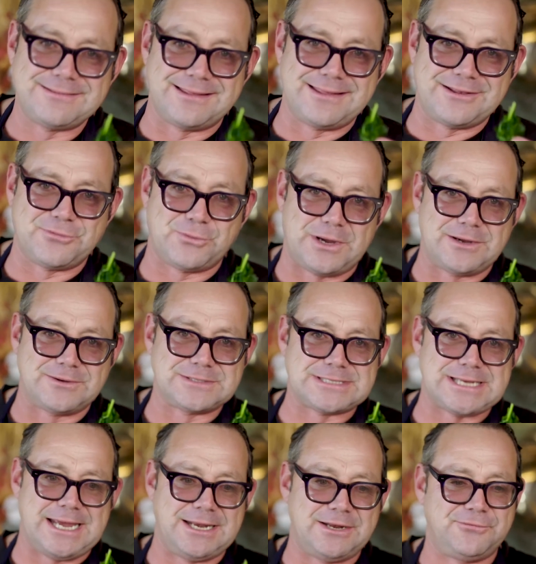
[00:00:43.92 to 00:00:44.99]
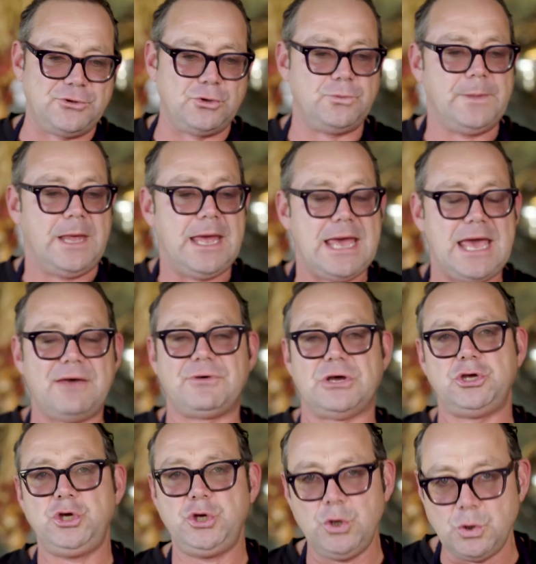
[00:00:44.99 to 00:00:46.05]
So that's why I was saying, if you have a
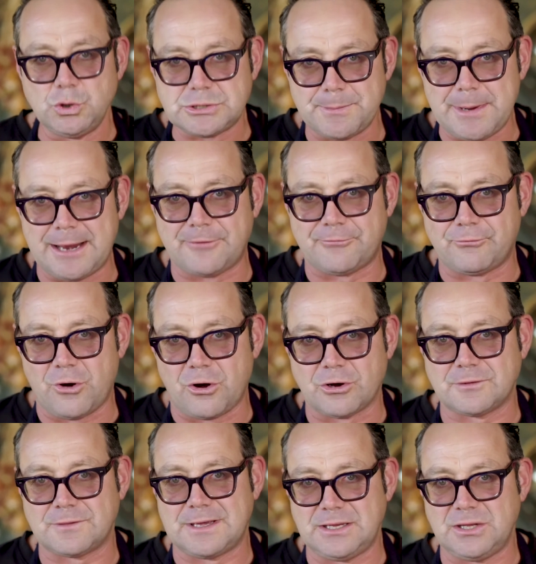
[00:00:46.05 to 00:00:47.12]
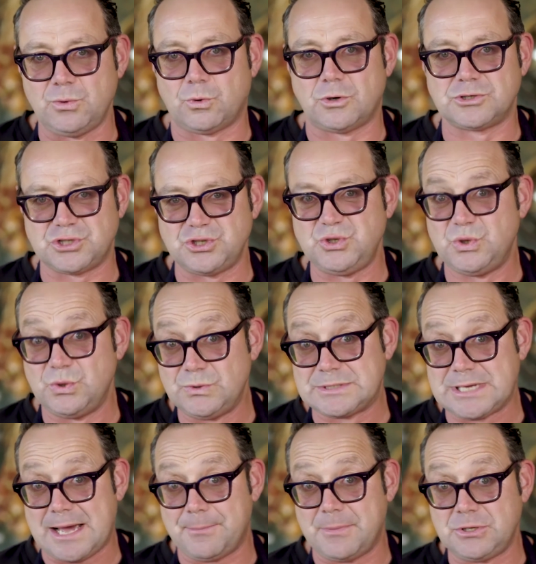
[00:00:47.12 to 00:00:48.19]
huge amount of rocket that you want to use
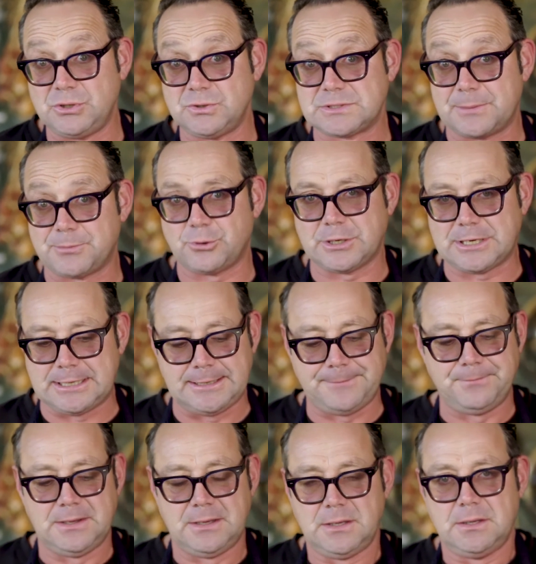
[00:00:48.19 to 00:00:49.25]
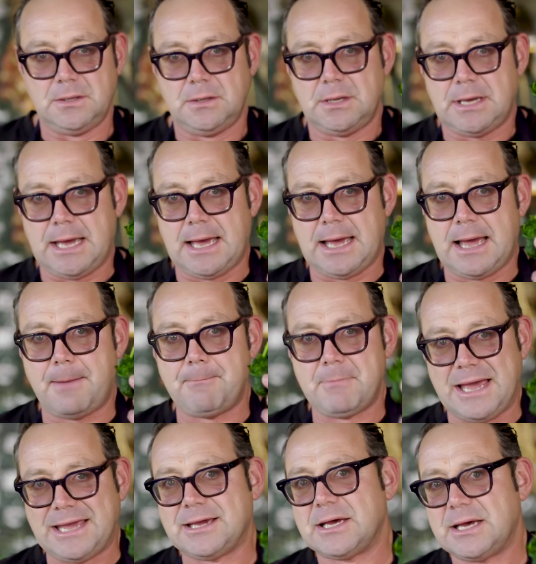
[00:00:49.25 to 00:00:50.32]
up and use up quickly,
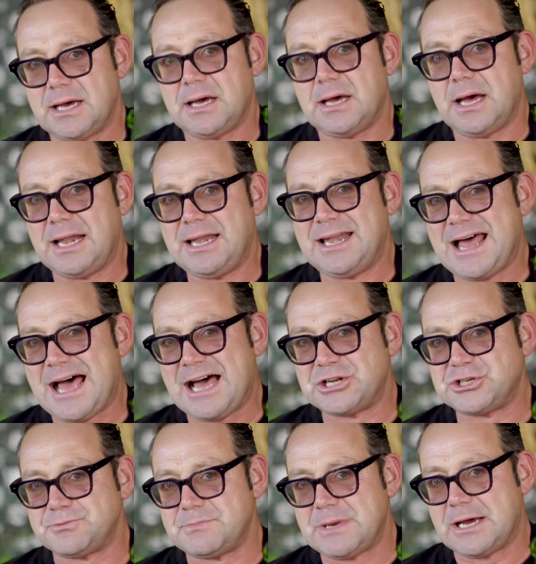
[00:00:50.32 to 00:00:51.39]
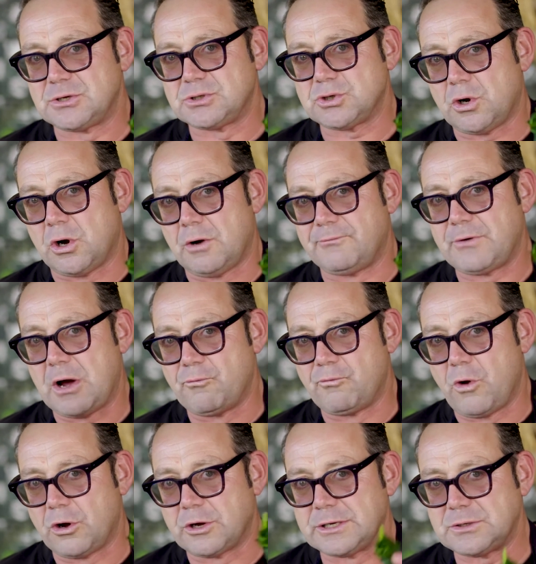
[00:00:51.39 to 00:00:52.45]
make a large amount of
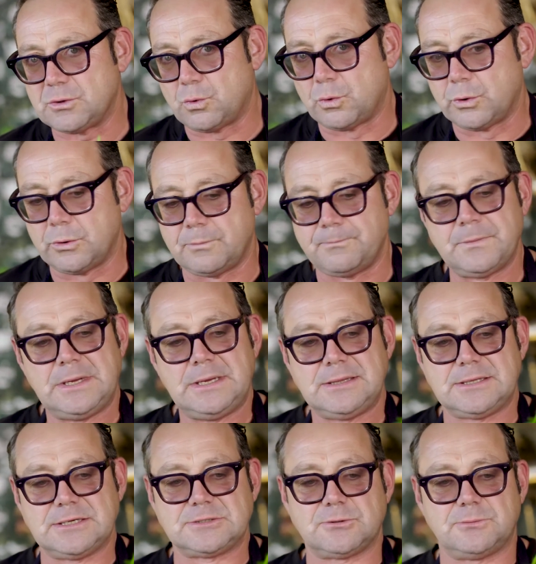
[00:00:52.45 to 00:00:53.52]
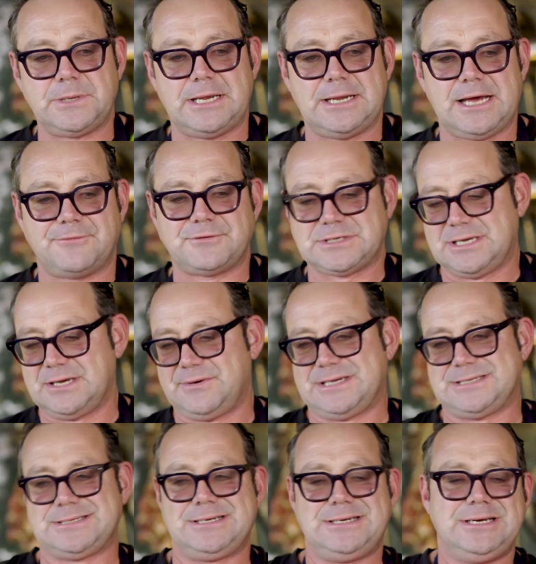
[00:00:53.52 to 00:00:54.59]
rocket oil. This will be enough to give
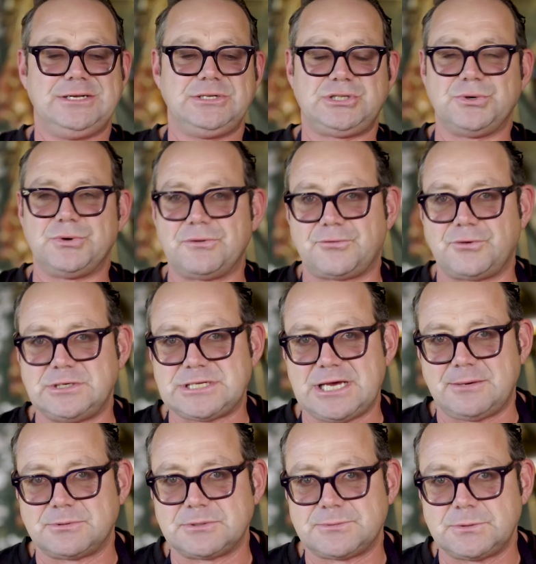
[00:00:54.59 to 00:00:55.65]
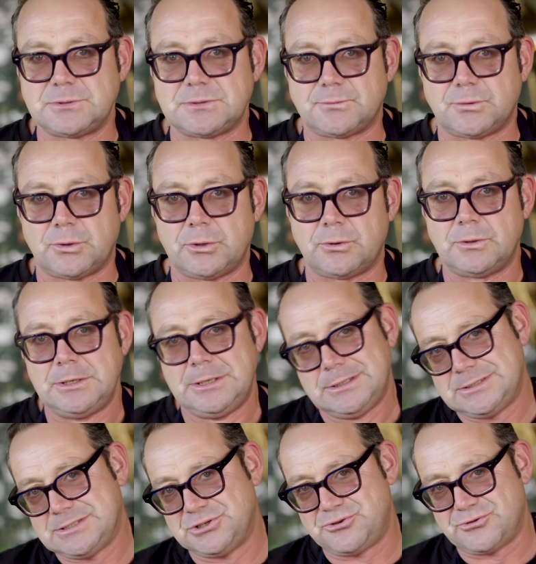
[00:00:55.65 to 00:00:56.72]
us 2 or 3 tablespoons of oil
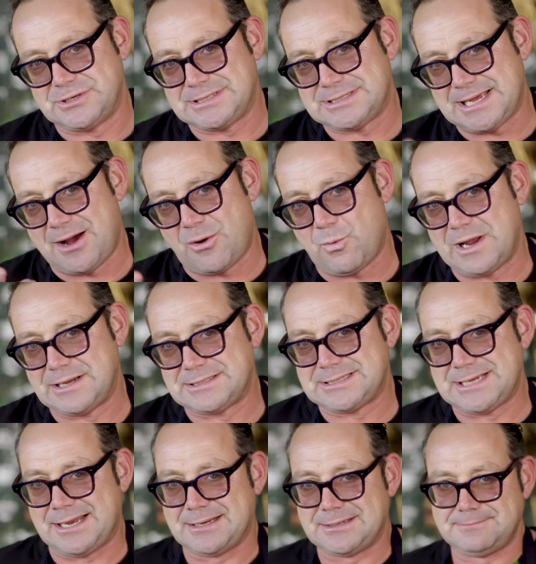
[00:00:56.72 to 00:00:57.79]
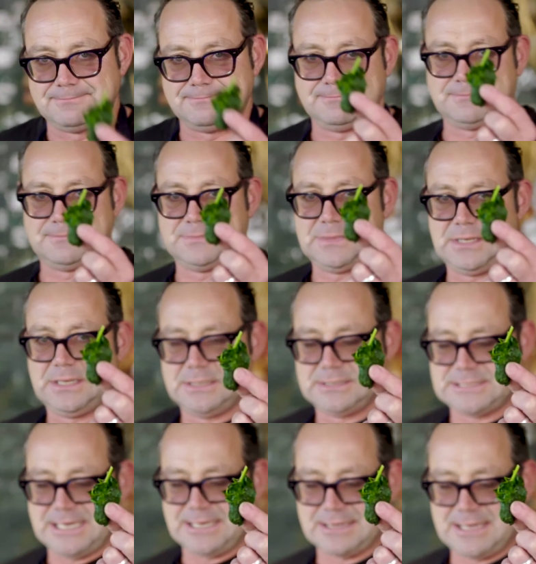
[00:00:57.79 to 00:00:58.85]
to dress our one salad. Take